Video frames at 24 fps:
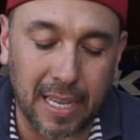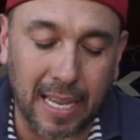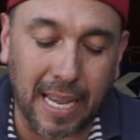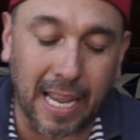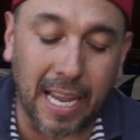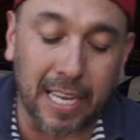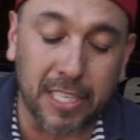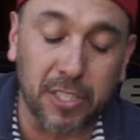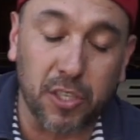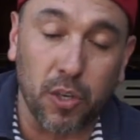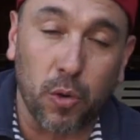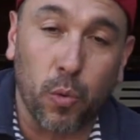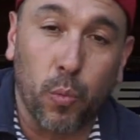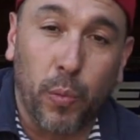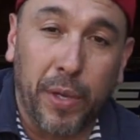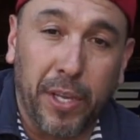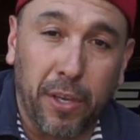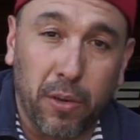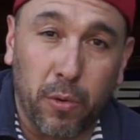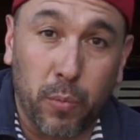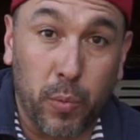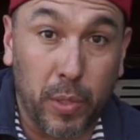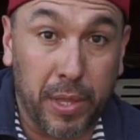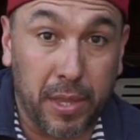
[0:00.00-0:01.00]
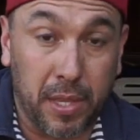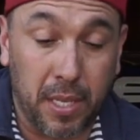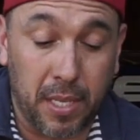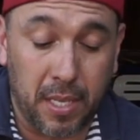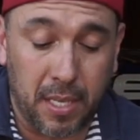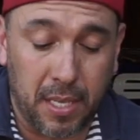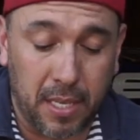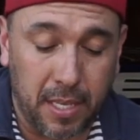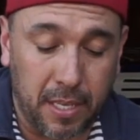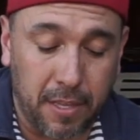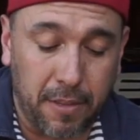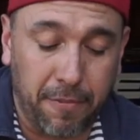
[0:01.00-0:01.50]
actual wheel with
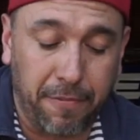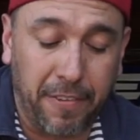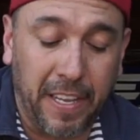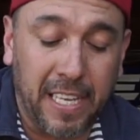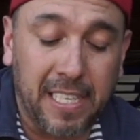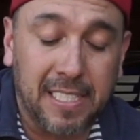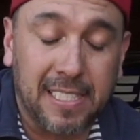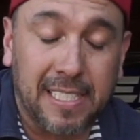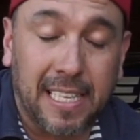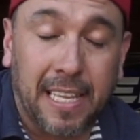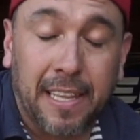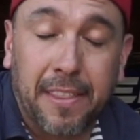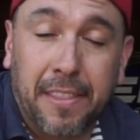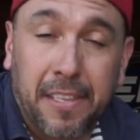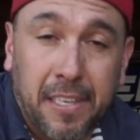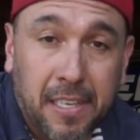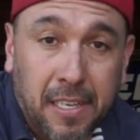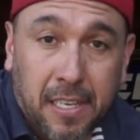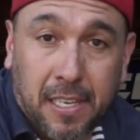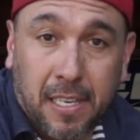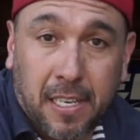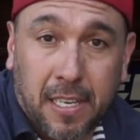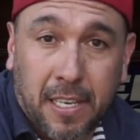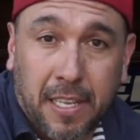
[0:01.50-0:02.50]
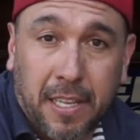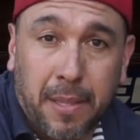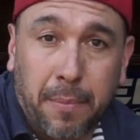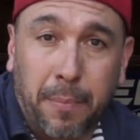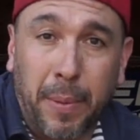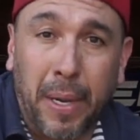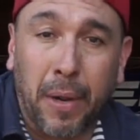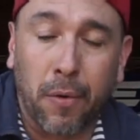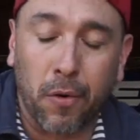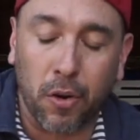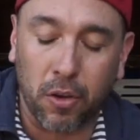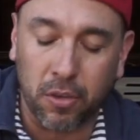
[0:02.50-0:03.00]
the face and the
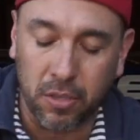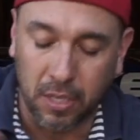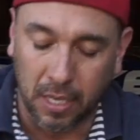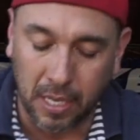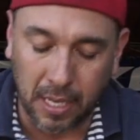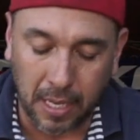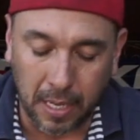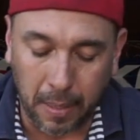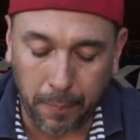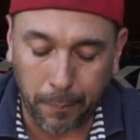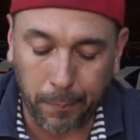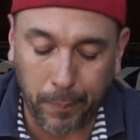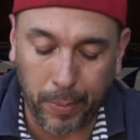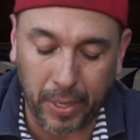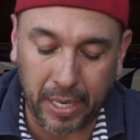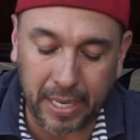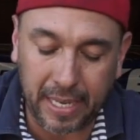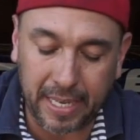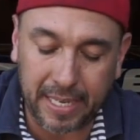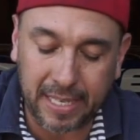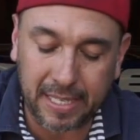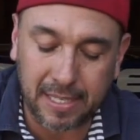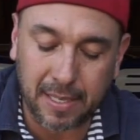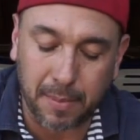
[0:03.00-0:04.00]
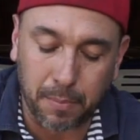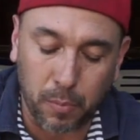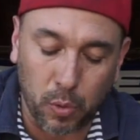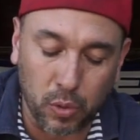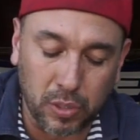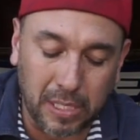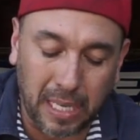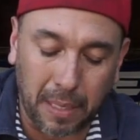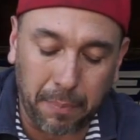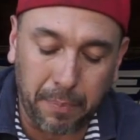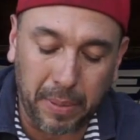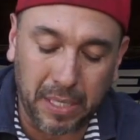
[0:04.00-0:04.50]
barrel, but it is a
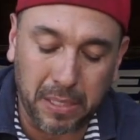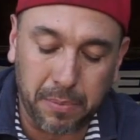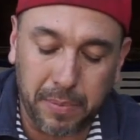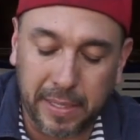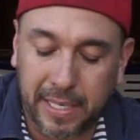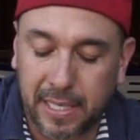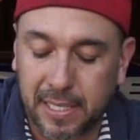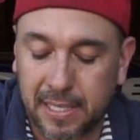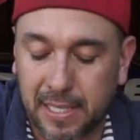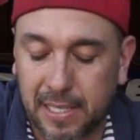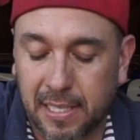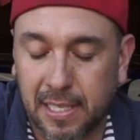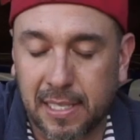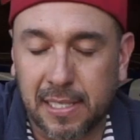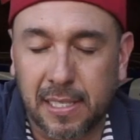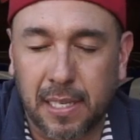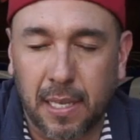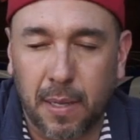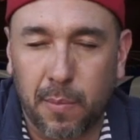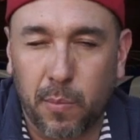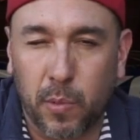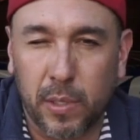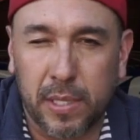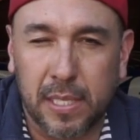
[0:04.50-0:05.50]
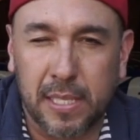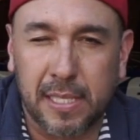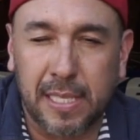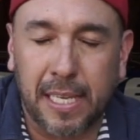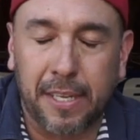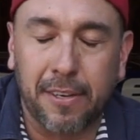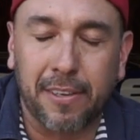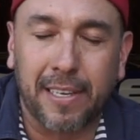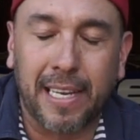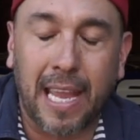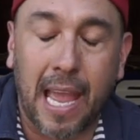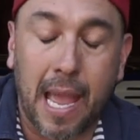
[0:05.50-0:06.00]
multi-piece because it does come with the
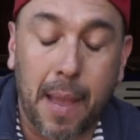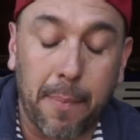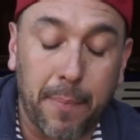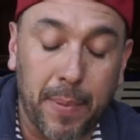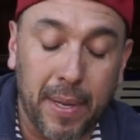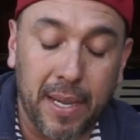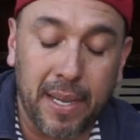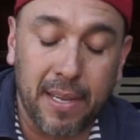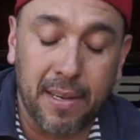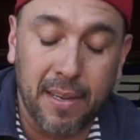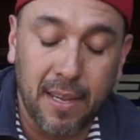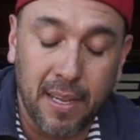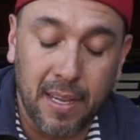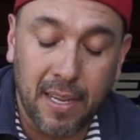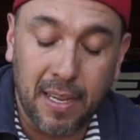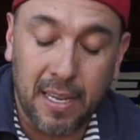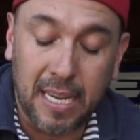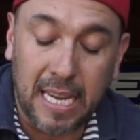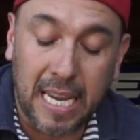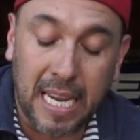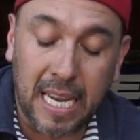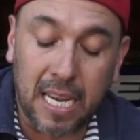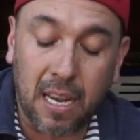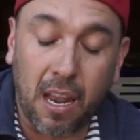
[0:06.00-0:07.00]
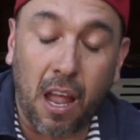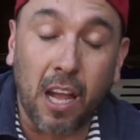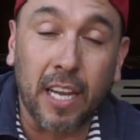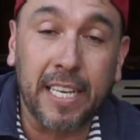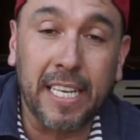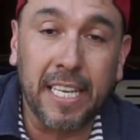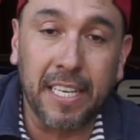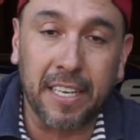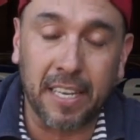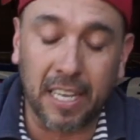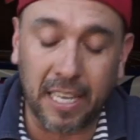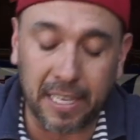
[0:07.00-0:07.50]
center cap and
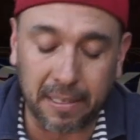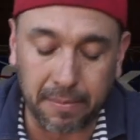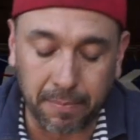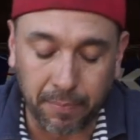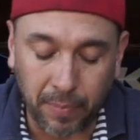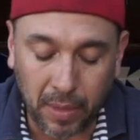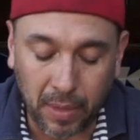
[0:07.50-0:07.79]
locking nut.